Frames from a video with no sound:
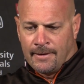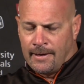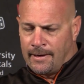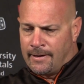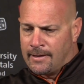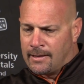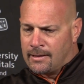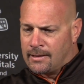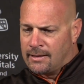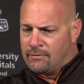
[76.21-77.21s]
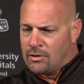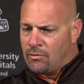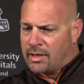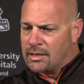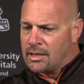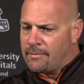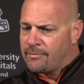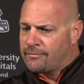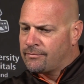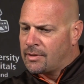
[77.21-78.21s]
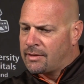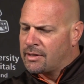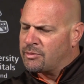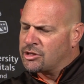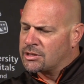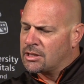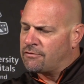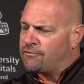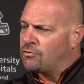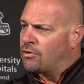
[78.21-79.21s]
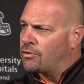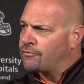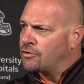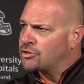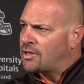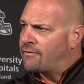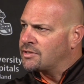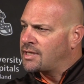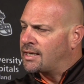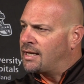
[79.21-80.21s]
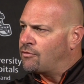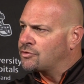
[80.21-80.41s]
Uh, and even though we ended up, I think we just kicked a field goal the first drive of the second half.